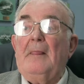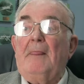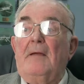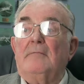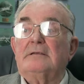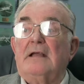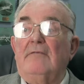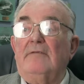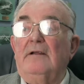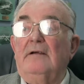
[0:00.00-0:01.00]
they was
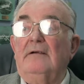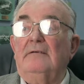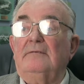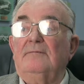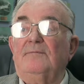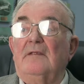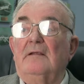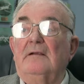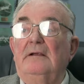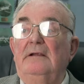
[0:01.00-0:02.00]
having a
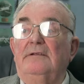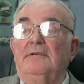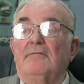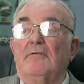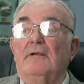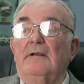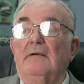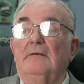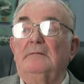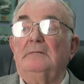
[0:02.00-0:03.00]
interview in
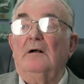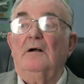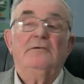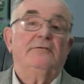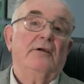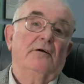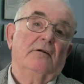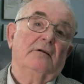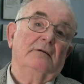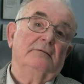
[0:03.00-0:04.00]
a
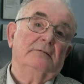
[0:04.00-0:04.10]
hotel,